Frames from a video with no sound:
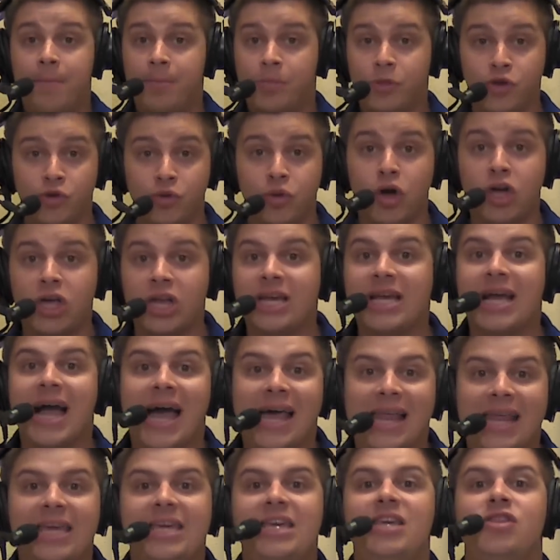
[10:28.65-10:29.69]
You look at a guy
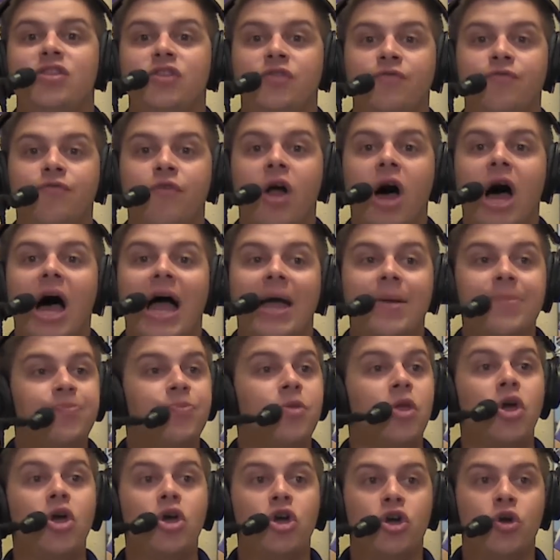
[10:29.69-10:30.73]
like Ethan Fry,
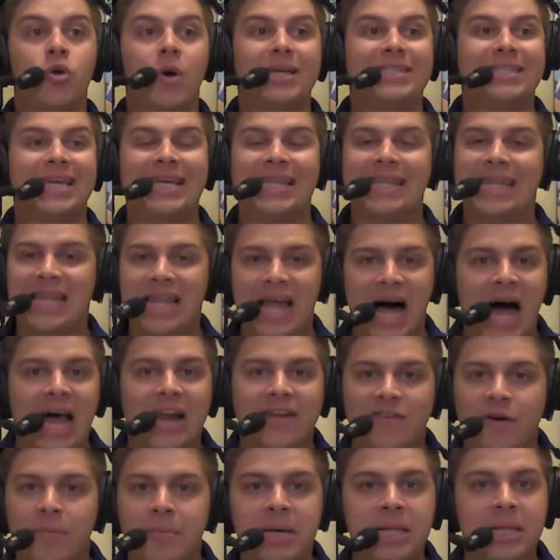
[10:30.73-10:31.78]
who has a lot
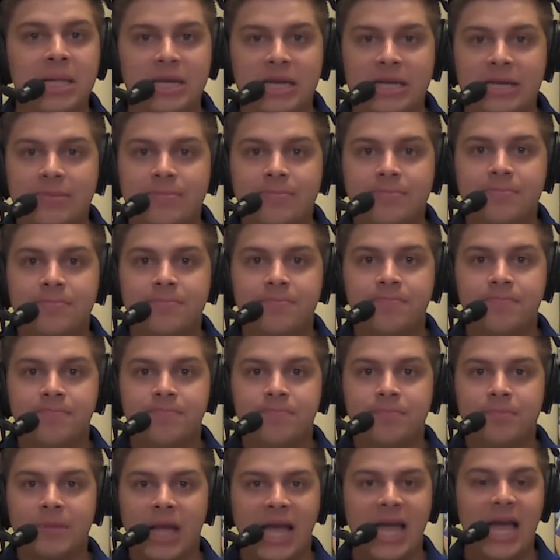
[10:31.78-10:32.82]
of ability,
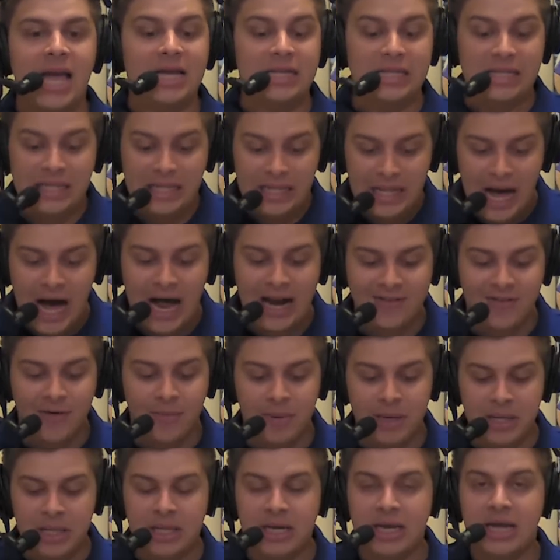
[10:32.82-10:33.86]

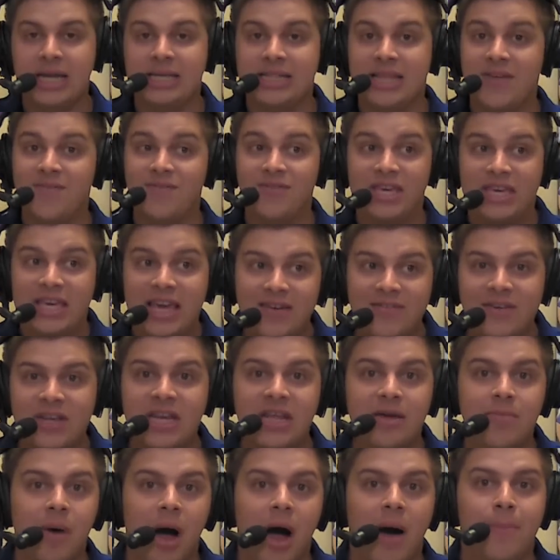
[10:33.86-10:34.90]
and they've given
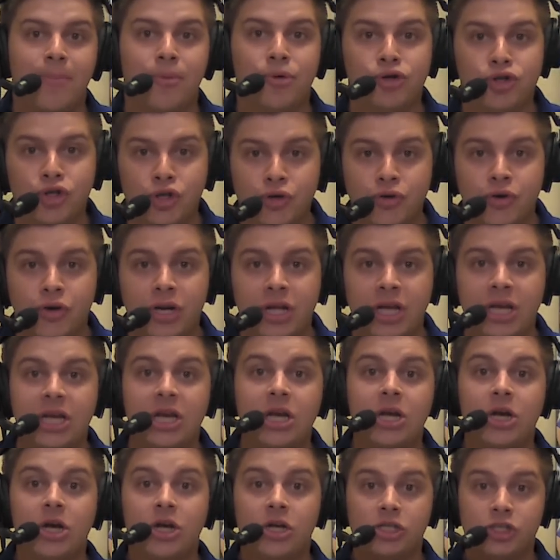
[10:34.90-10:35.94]
him opportunity
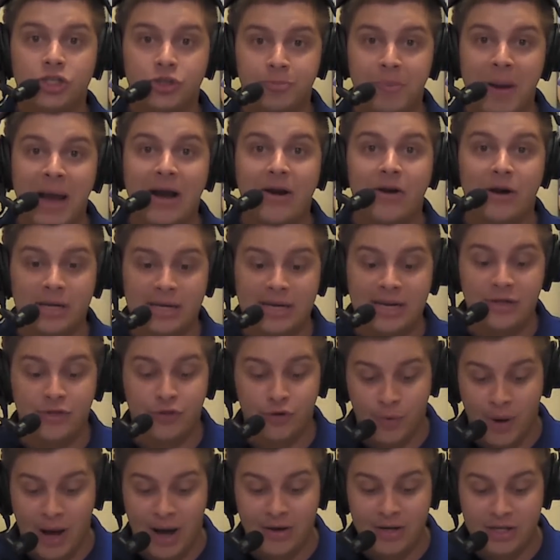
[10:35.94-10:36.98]
sparingly
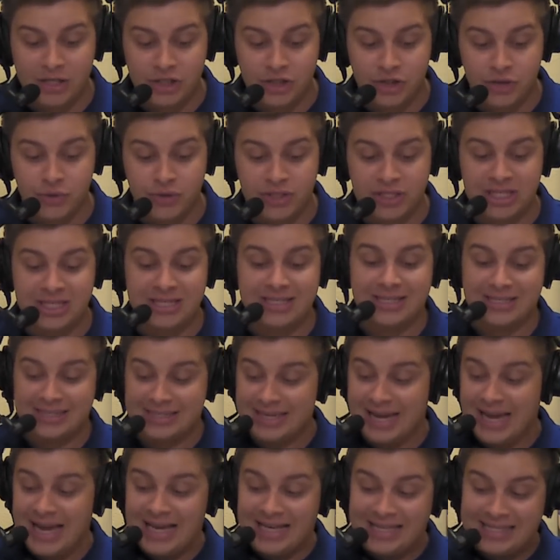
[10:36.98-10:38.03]
throughout his 2 seasons.
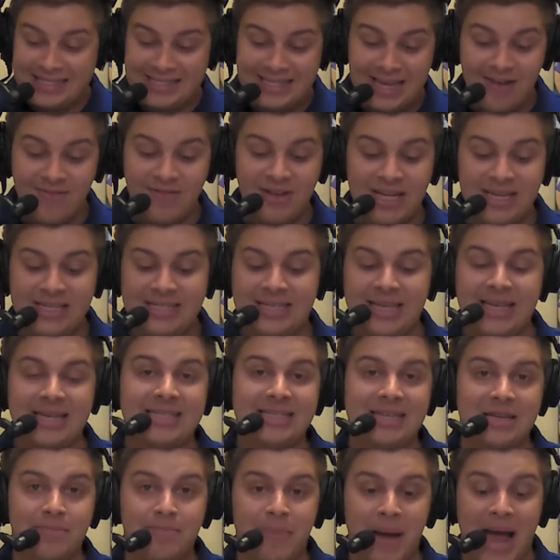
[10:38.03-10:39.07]
76
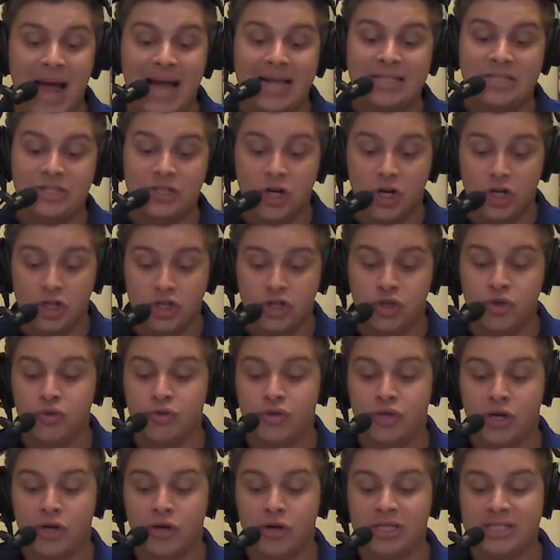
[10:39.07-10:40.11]
at-bats, a
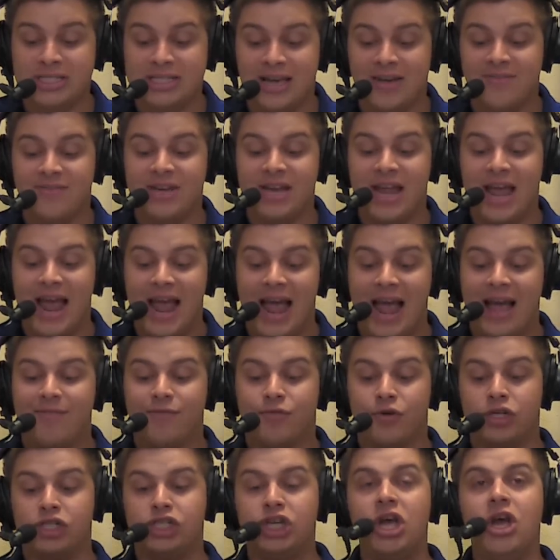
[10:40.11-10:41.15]
.237
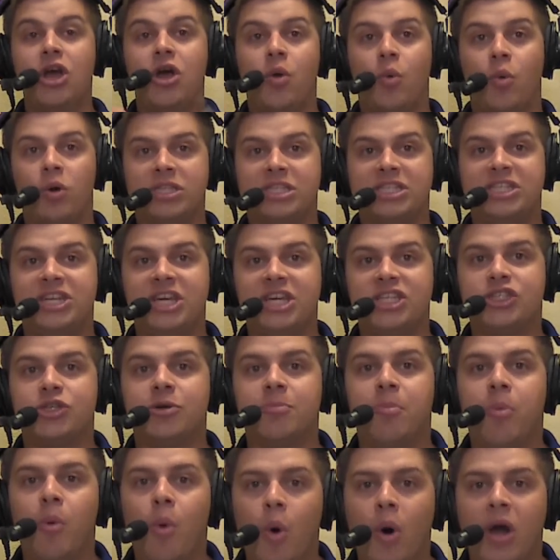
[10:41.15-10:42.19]
average. What's
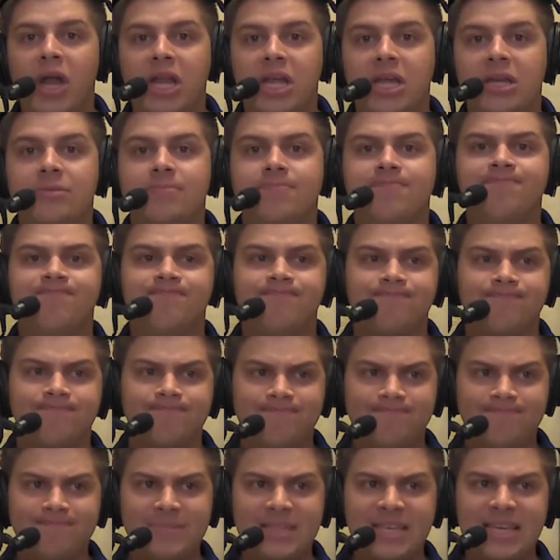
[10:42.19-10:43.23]
disappointing
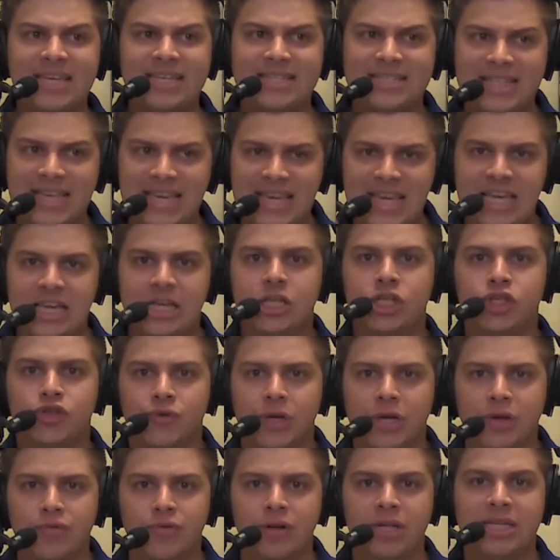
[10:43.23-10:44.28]
is the
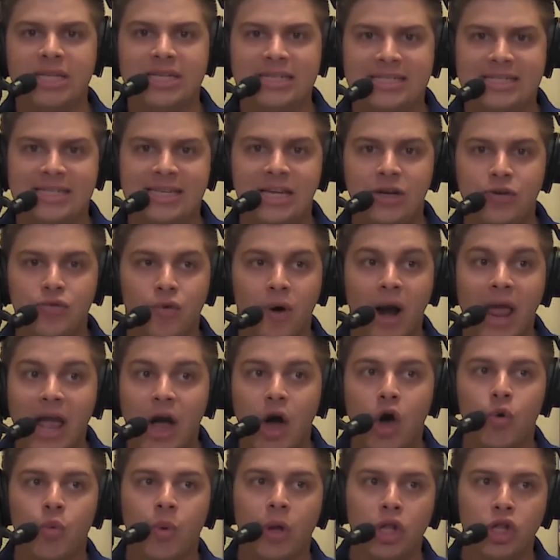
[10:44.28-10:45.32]
injury really
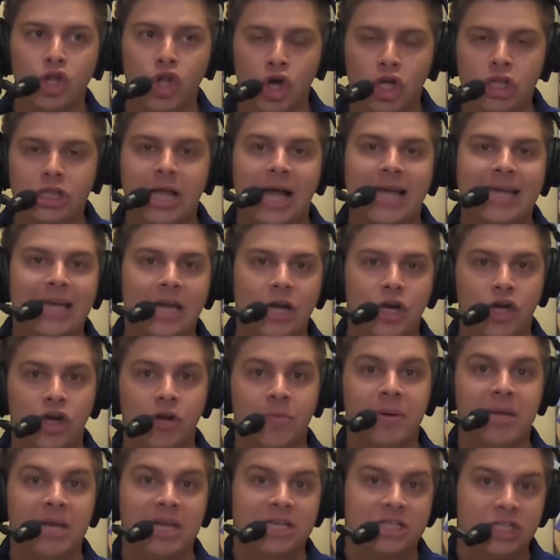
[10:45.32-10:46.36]
derailed what looked like it could have
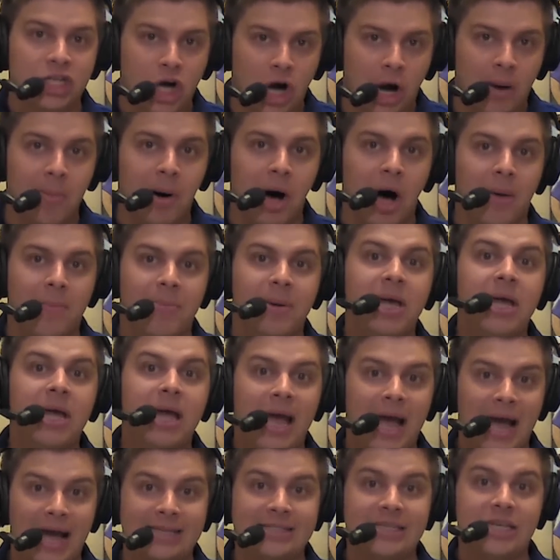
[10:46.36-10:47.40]
been his come-up
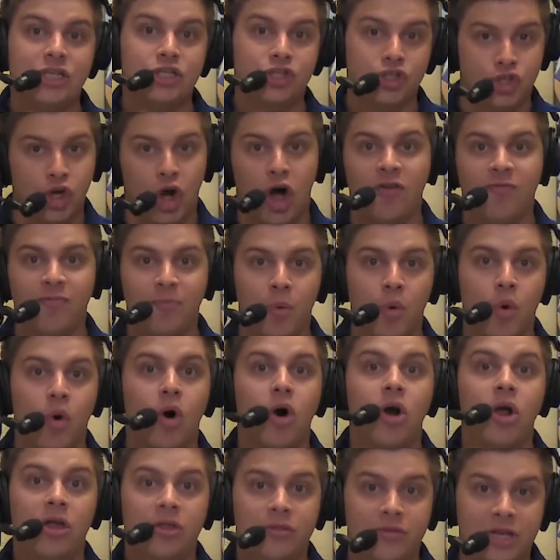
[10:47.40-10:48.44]
as a sophomore
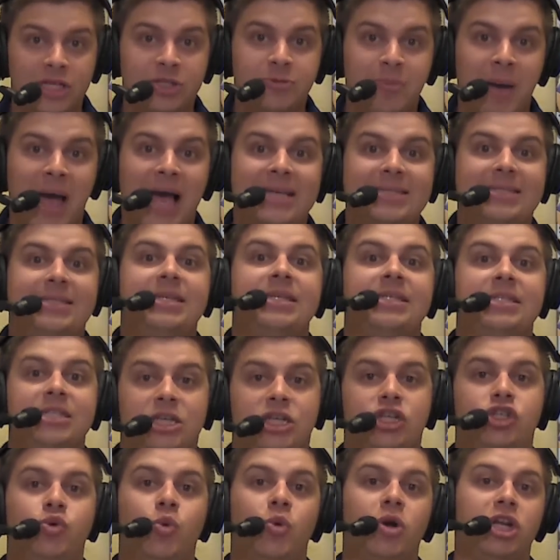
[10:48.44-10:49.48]
this past season
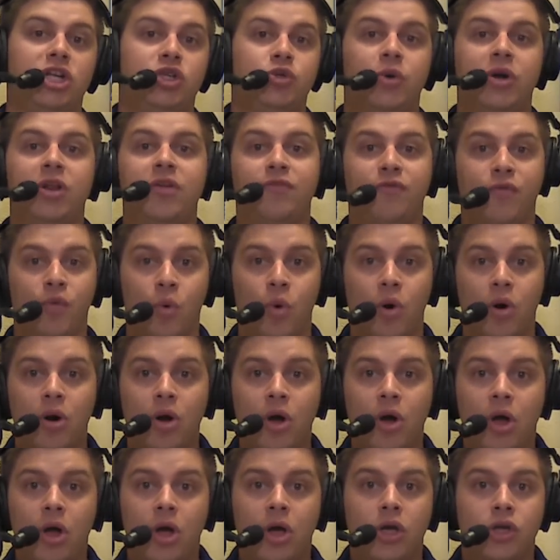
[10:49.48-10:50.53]
in 2024.
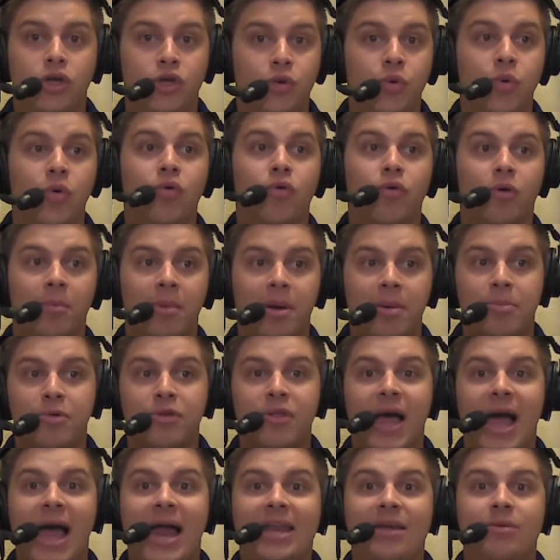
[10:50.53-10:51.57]
You will remember
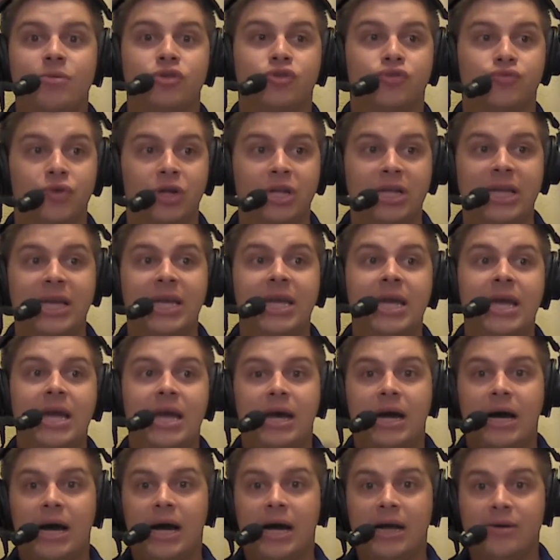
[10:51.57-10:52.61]
that. It was really
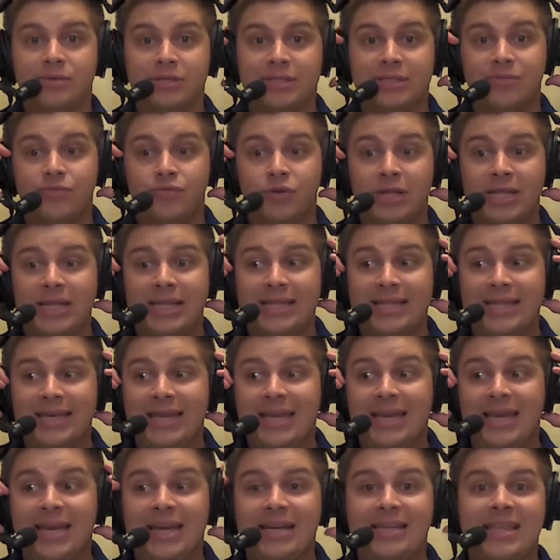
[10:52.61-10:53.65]

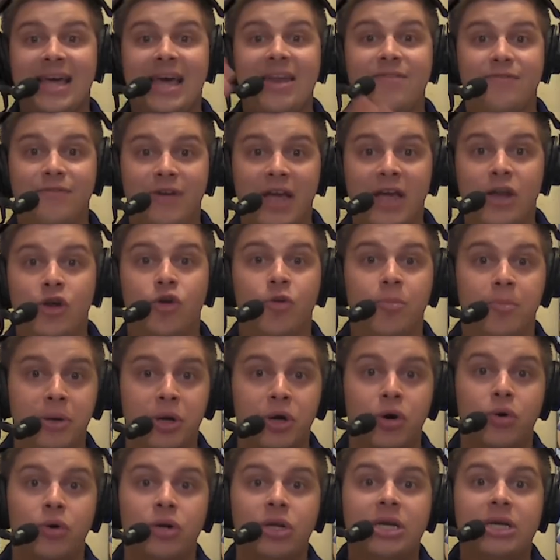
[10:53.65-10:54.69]
leading into that
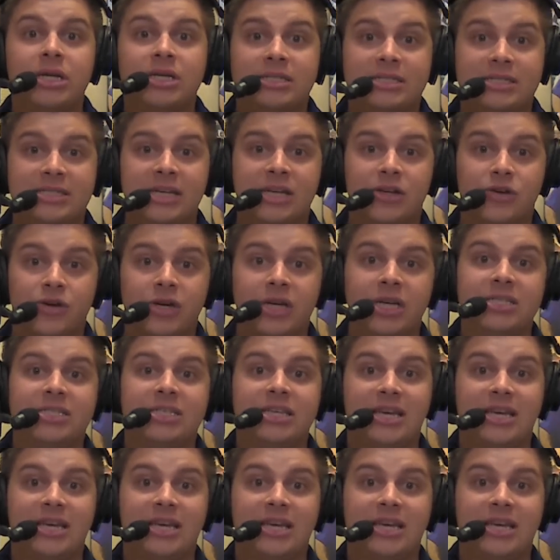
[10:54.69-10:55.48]
Vanderbilt series.